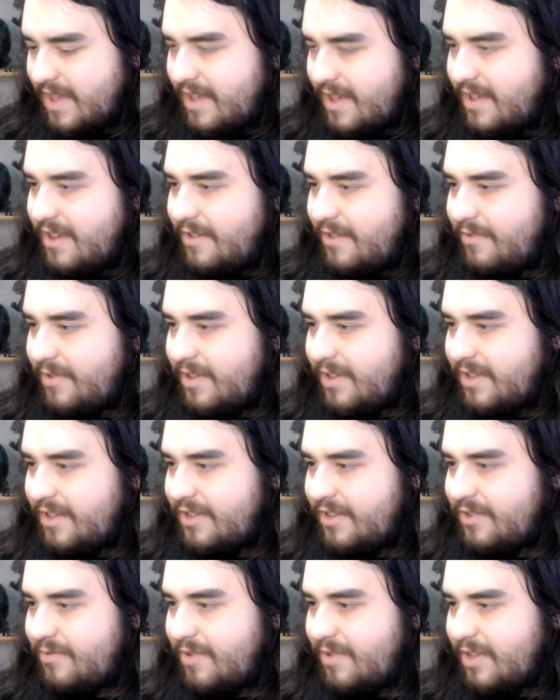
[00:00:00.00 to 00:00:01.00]

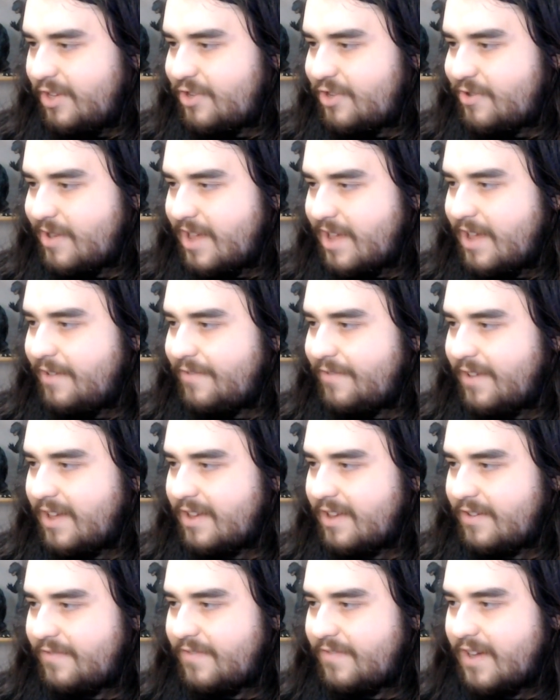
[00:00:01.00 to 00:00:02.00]
really really tricky figure
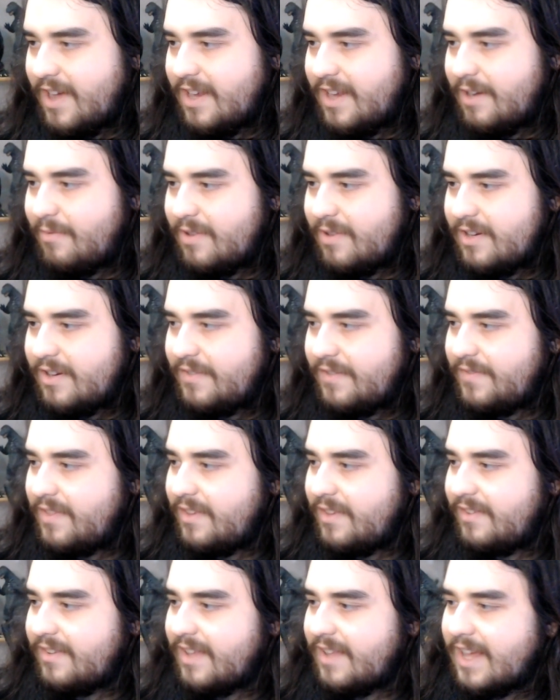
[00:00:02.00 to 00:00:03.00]
to find. I wonder if
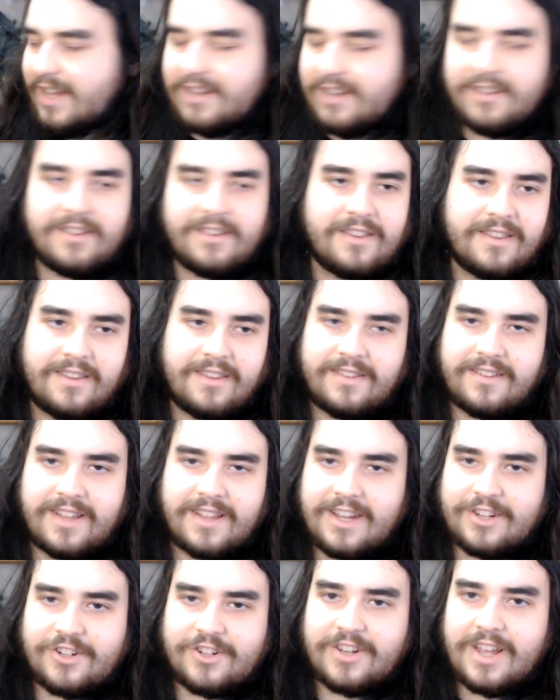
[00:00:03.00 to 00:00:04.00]
this will, act, these will
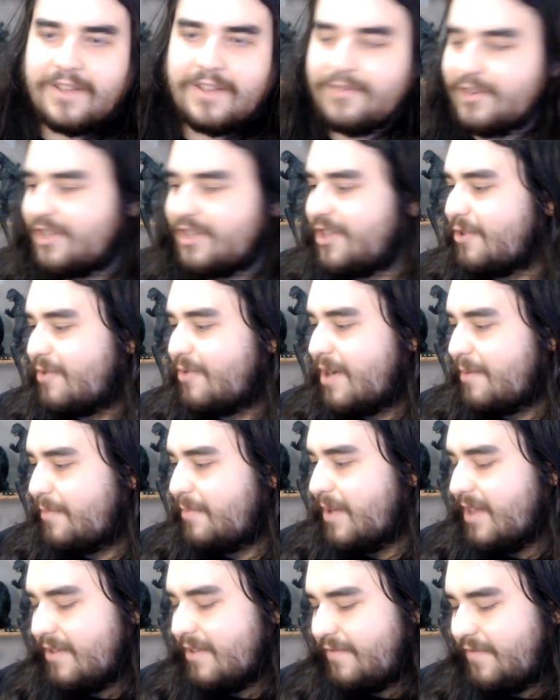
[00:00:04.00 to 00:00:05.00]
actually ever show up
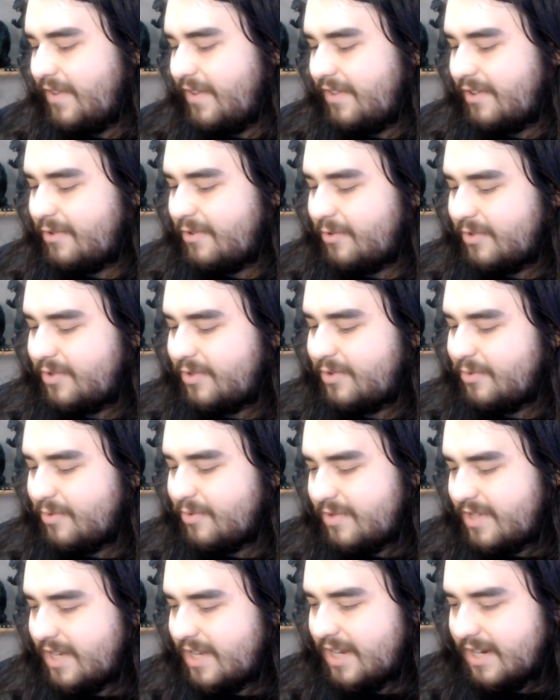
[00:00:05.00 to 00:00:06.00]
in physical
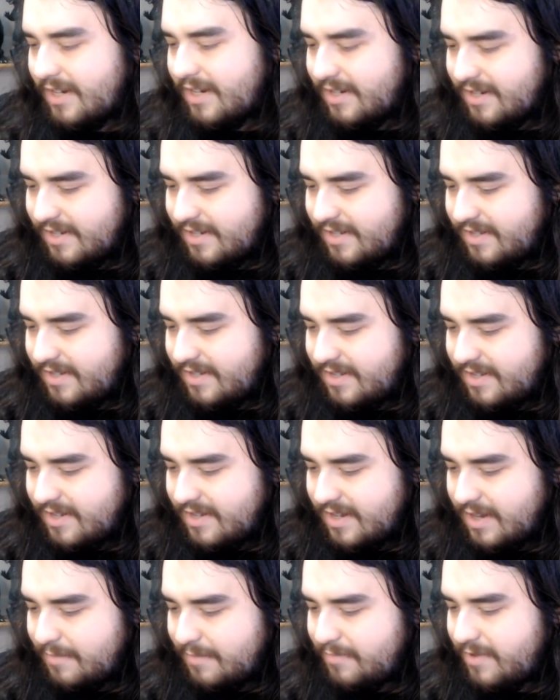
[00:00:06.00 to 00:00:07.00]
stores here because
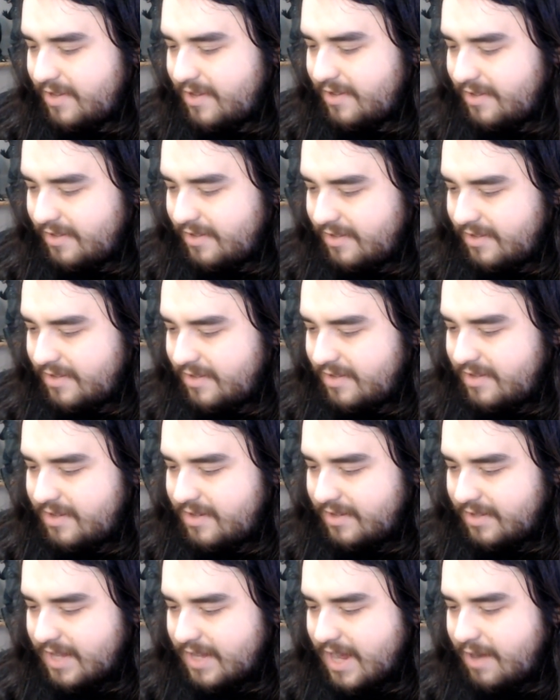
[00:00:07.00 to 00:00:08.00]
up till
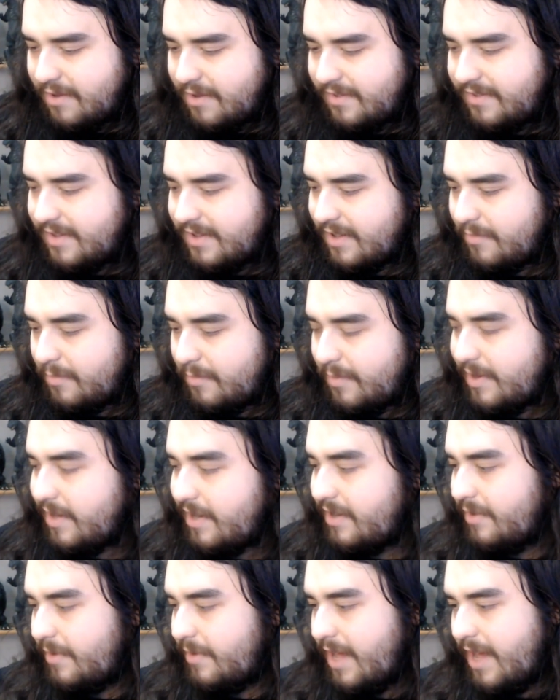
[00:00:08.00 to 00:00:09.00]
till now I still haven't
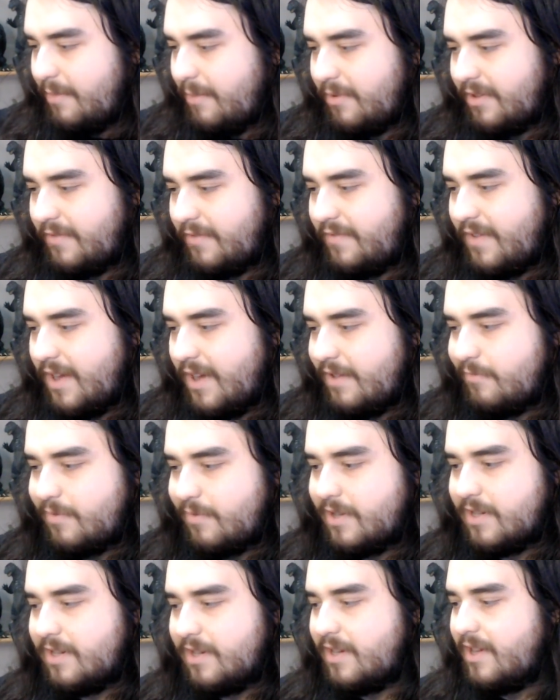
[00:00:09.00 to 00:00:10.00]
been able to find
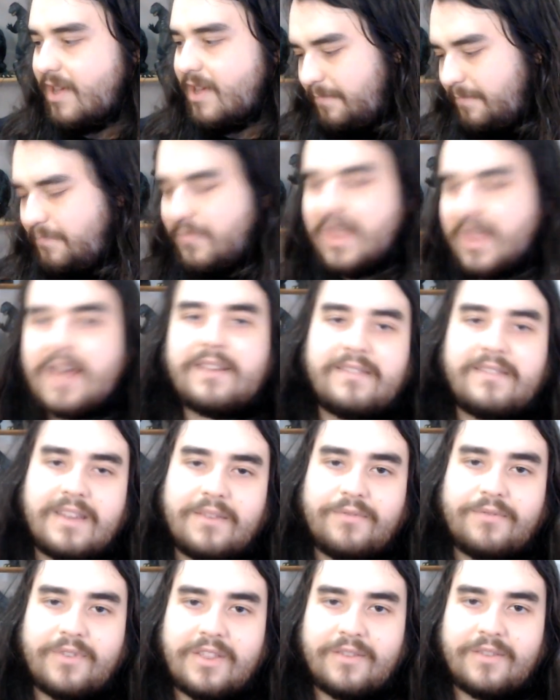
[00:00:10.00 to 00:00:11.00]
one. That's it
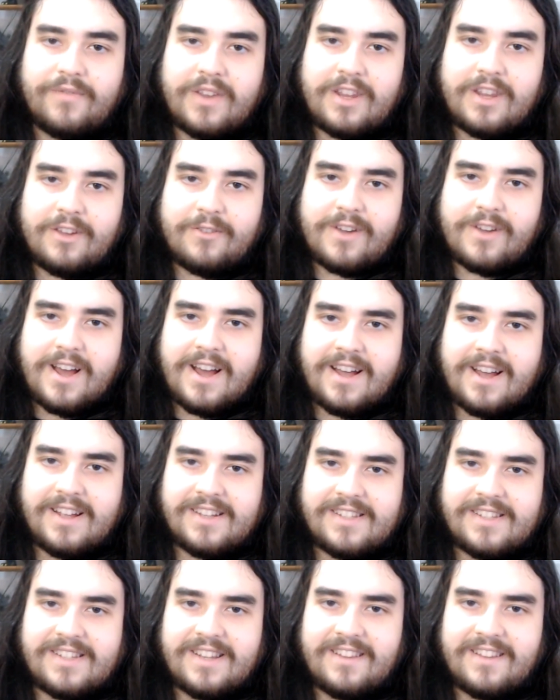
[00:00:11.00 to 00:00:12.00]
for the video
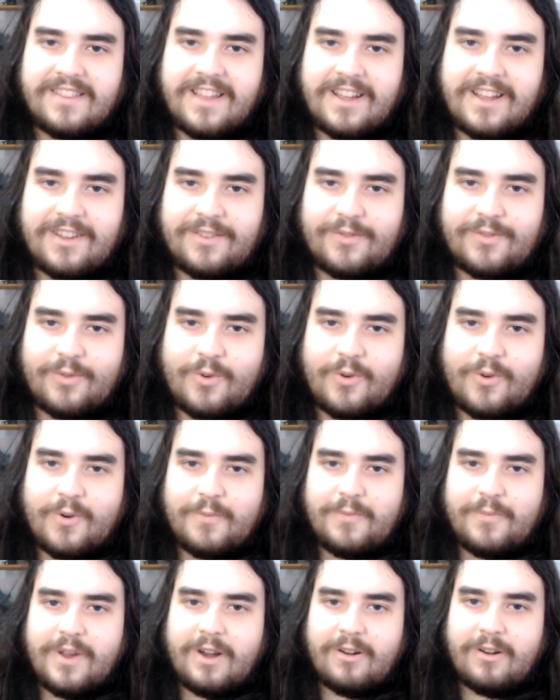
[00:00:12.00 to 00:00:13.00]
guys. Thanks for
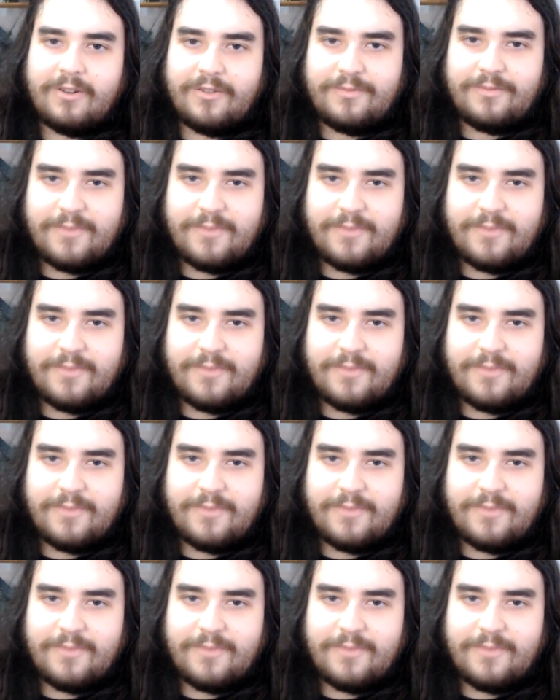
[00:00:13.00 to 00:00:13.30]
bearing with my